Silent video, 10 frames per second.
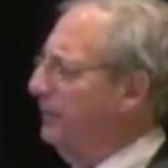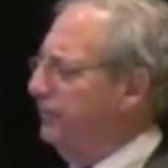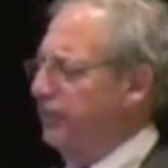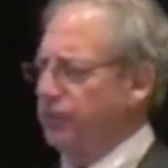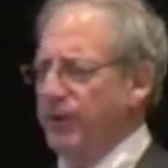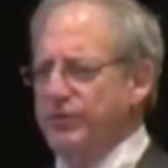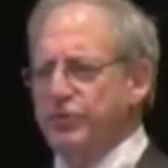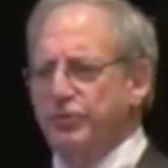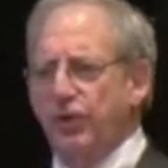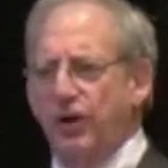for the
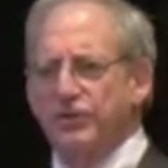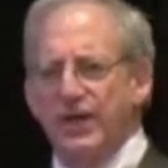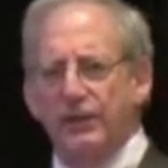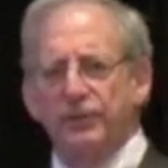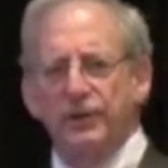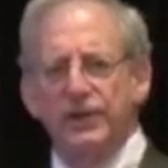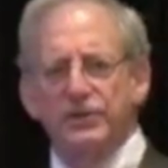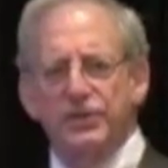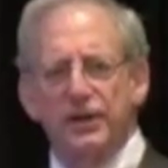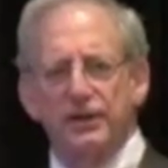registrars, that really
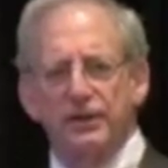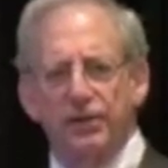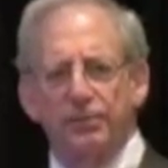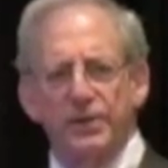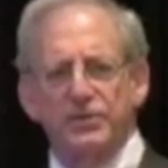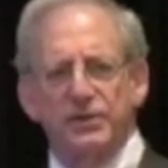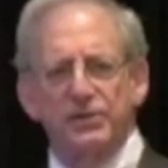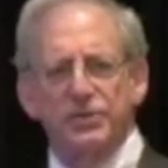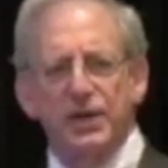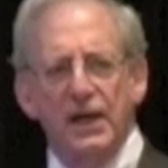is their
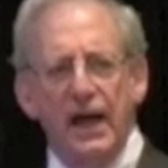business.